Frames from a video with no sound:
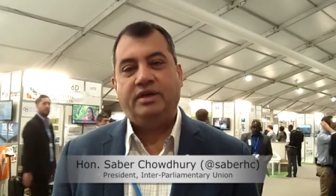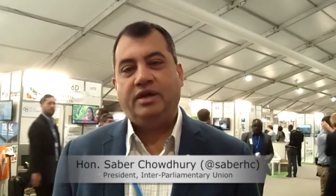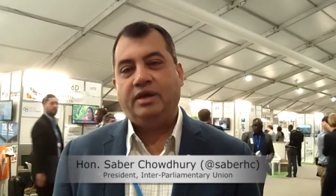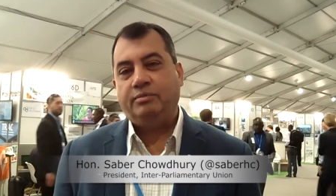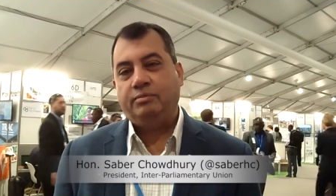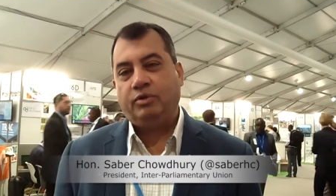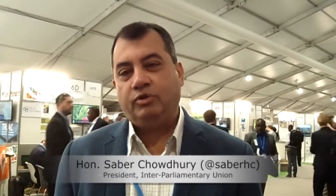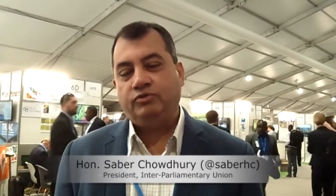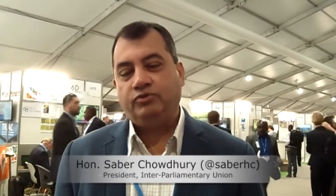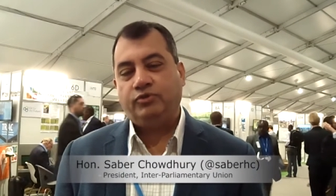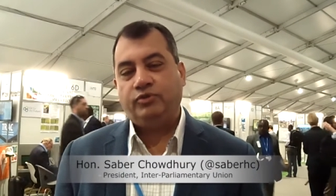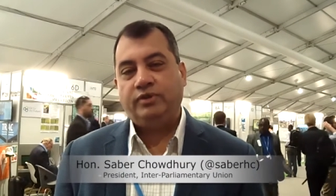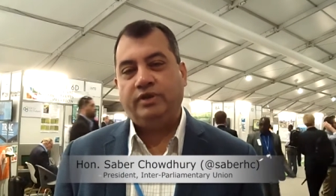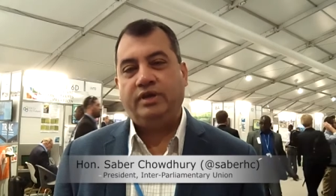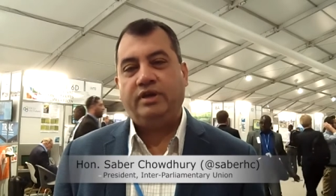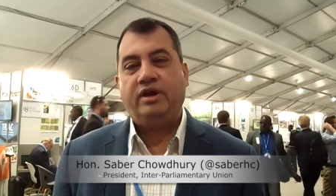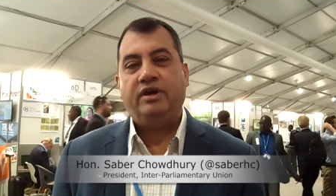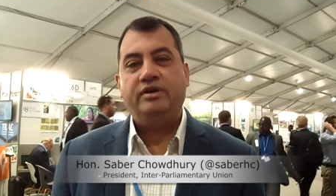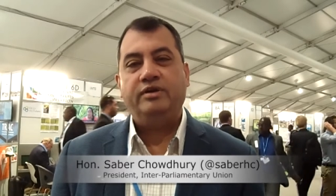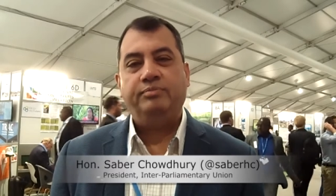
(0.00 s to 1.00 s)
I'm also
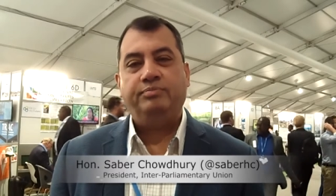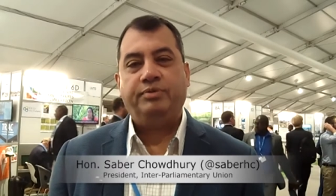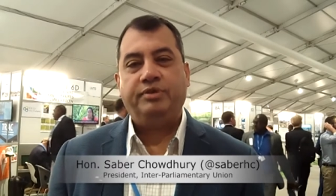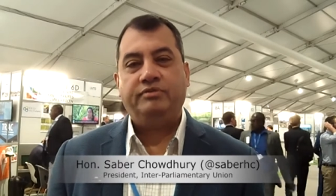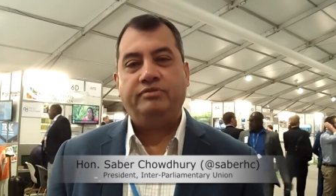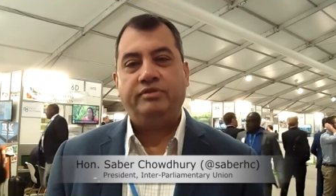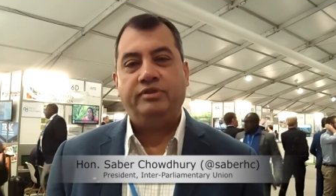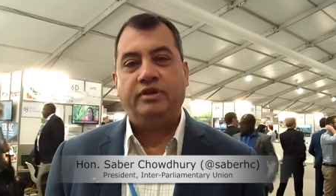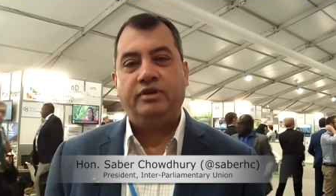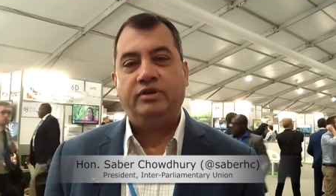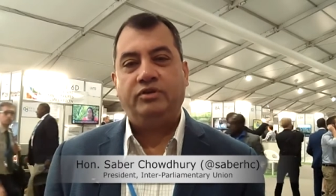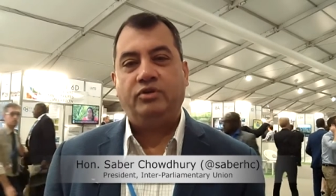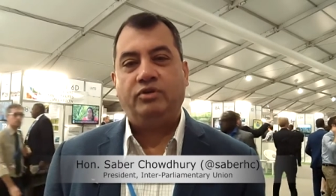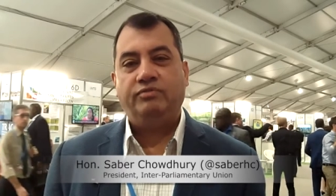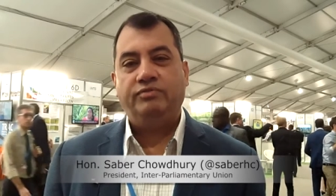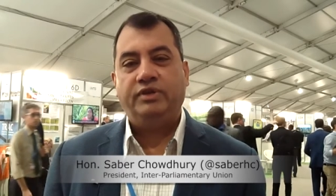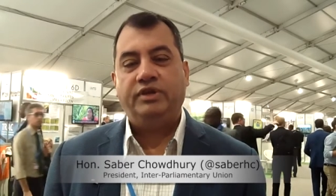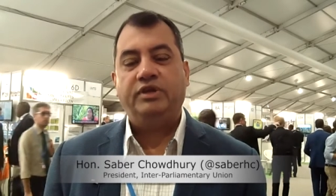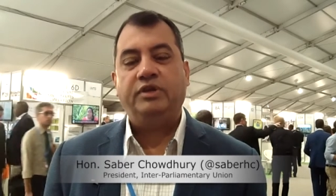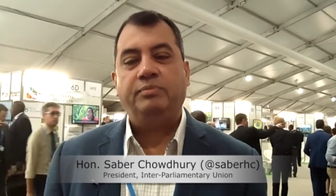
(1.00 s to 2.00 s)
the current President
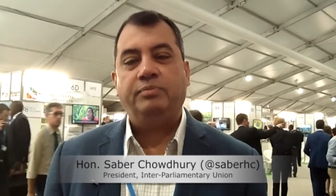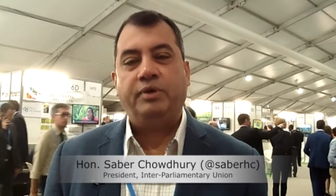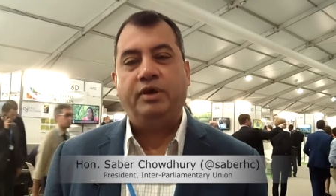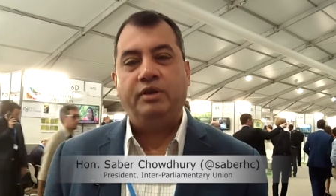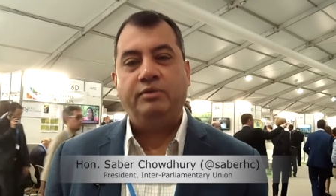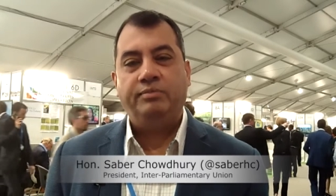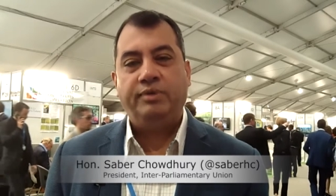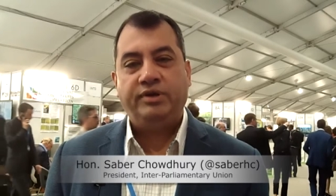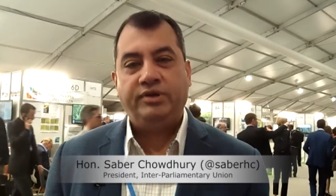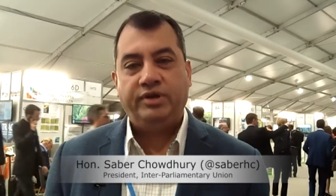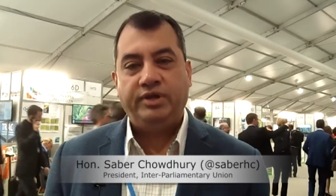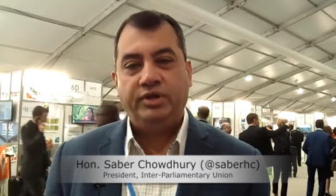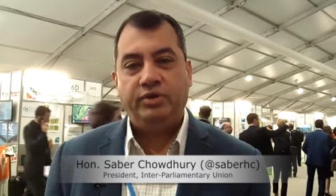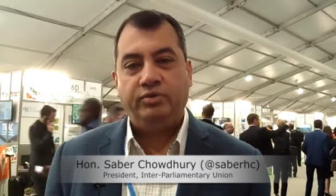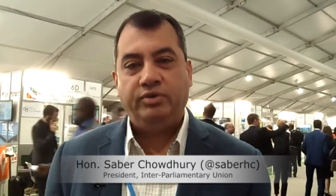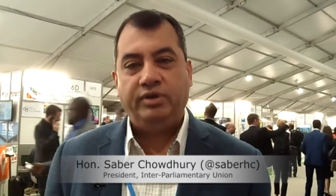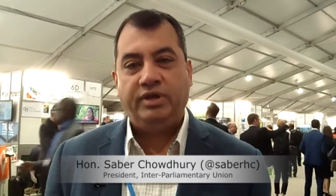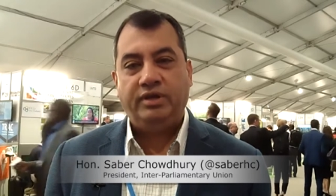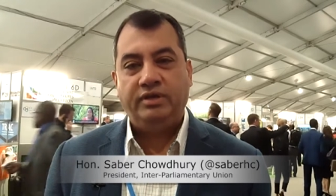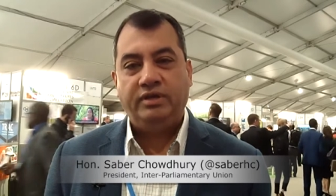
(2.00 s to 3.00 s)
of the Interparliamentary
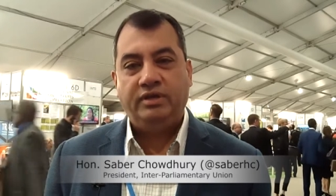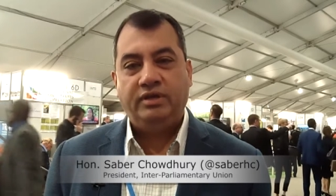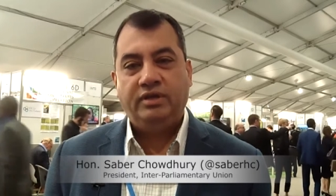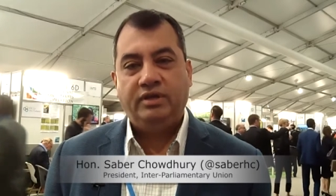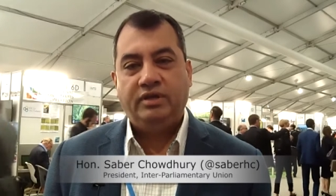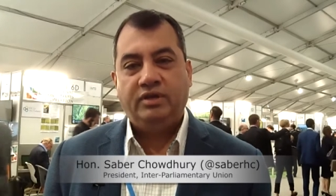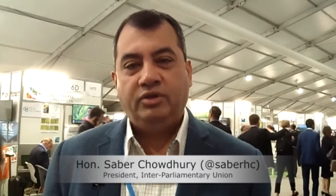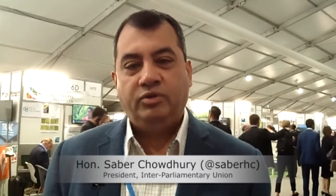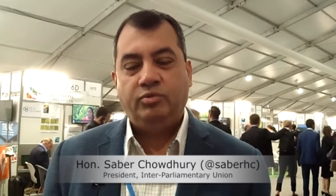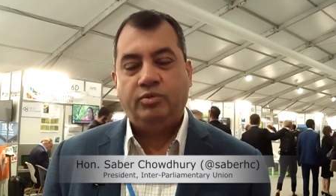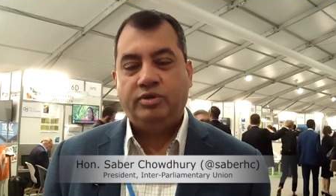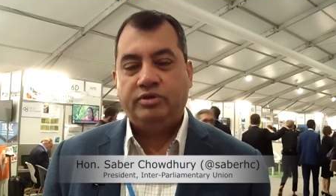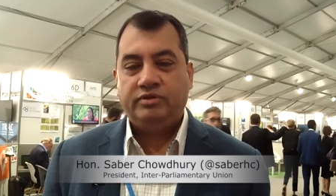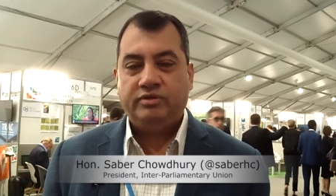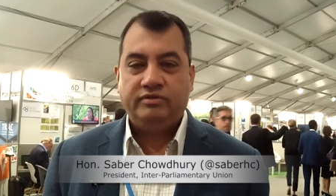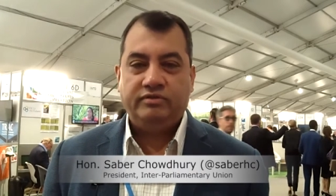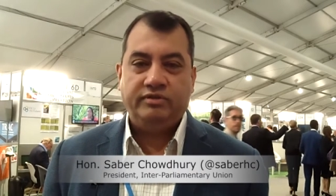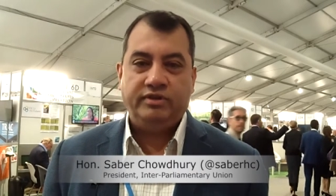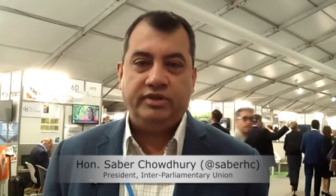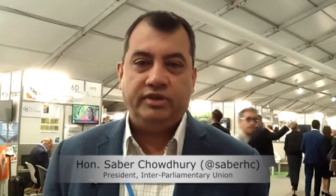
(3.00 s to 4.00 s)
Union, which
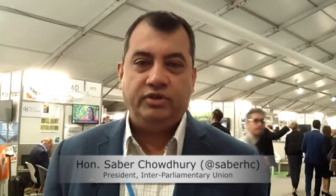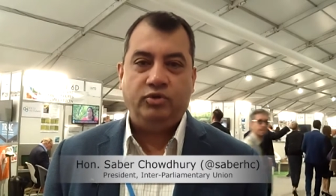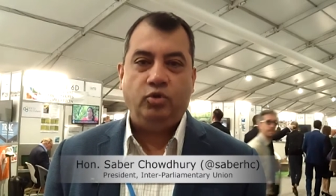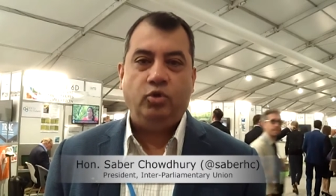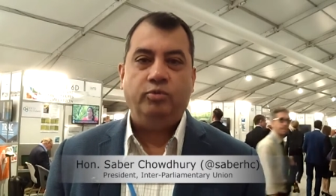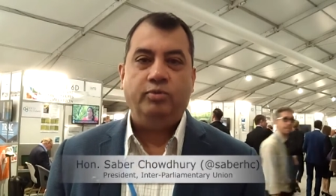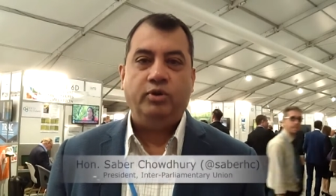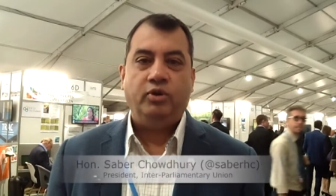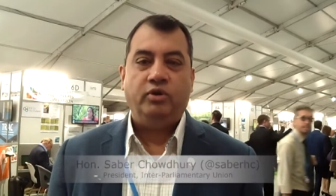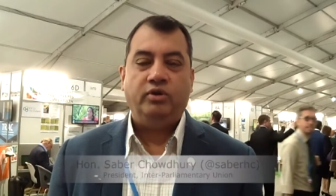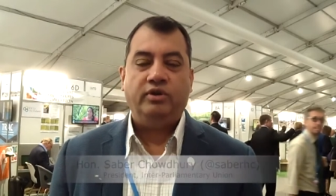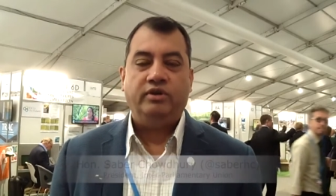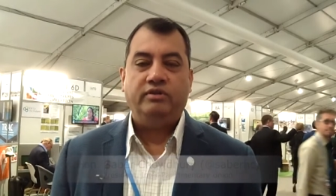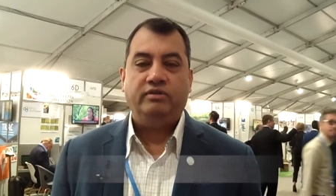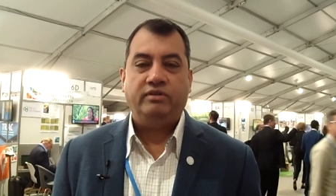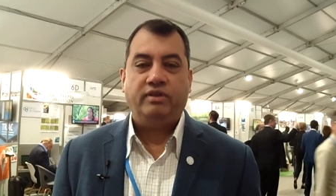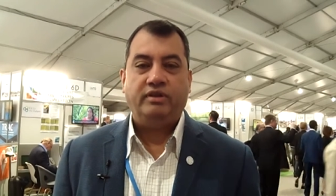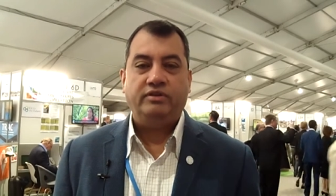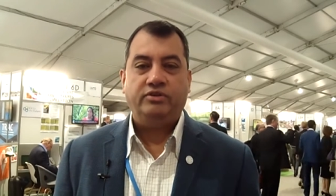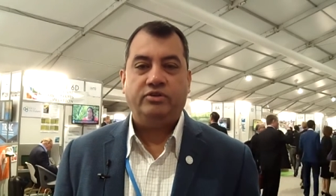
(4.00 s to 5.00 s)
is the global
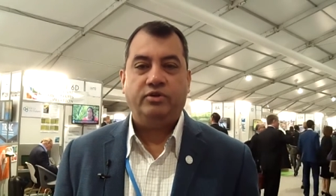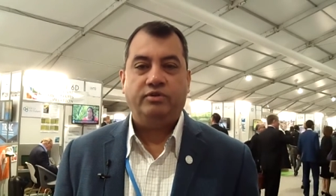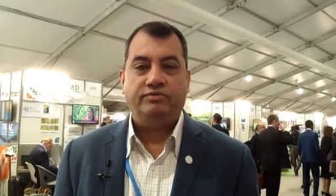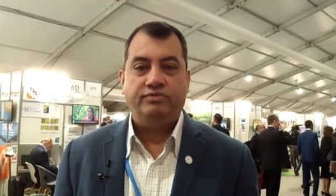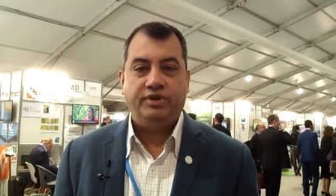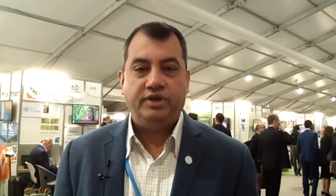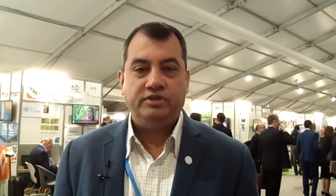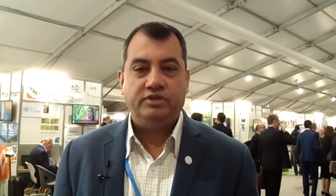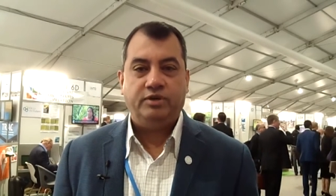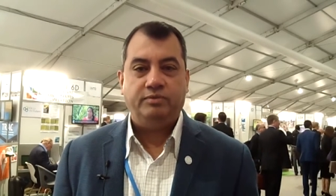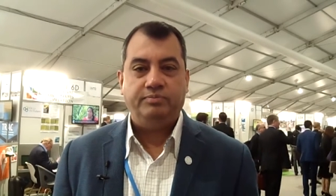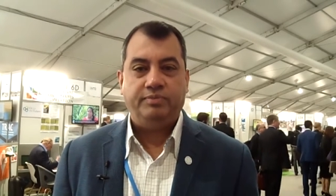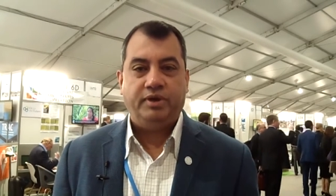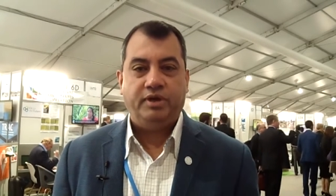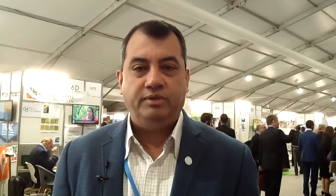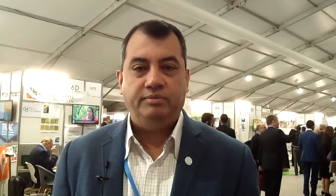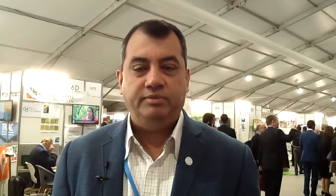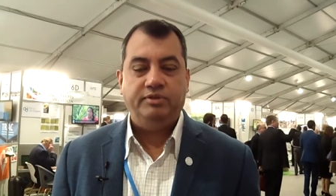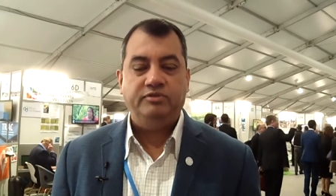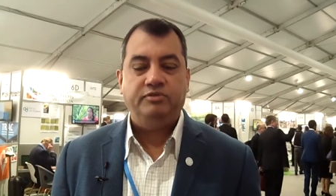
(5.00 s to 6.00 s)
organization of national
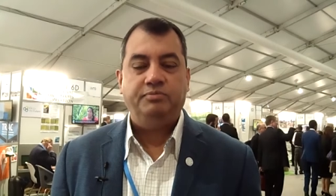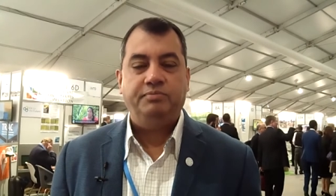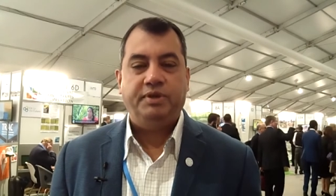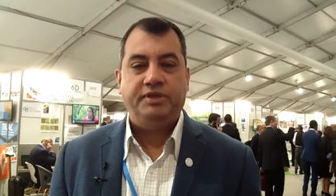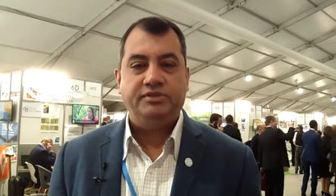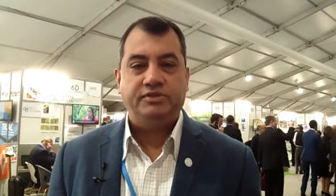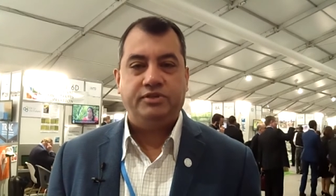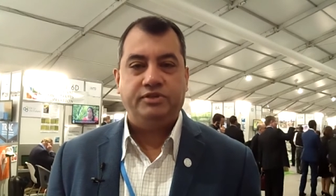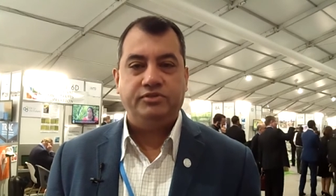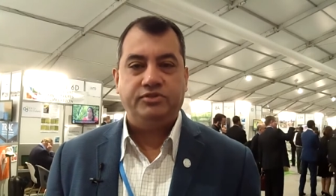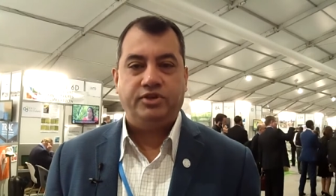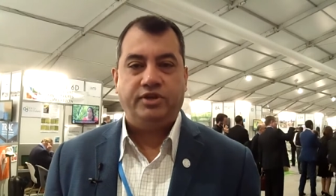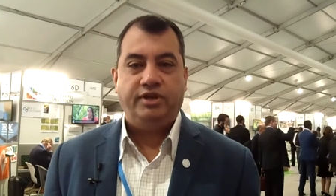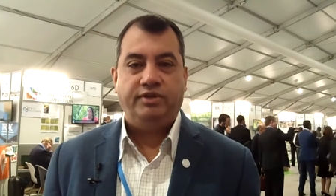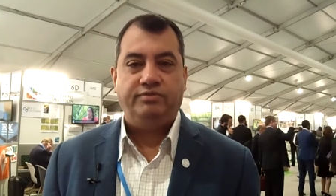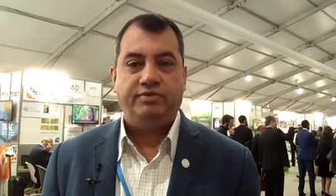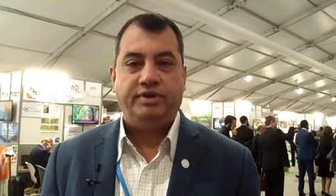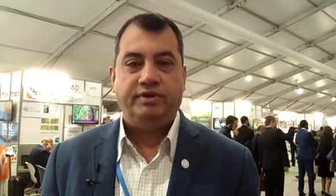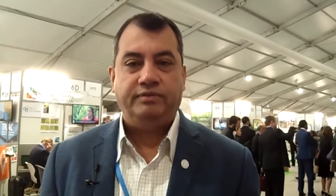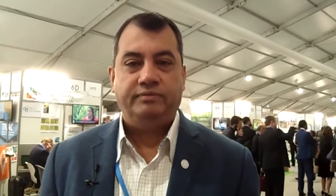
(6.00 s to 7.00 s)
parliaments based in
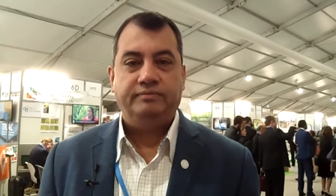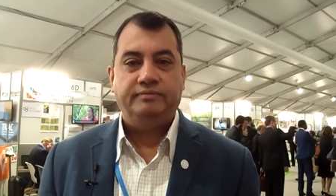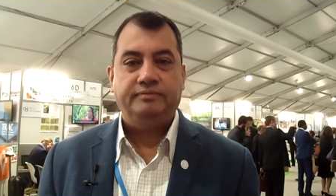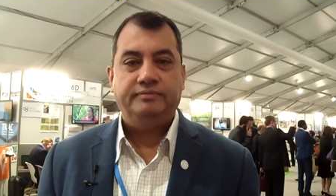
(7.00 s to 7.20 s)
Geneva.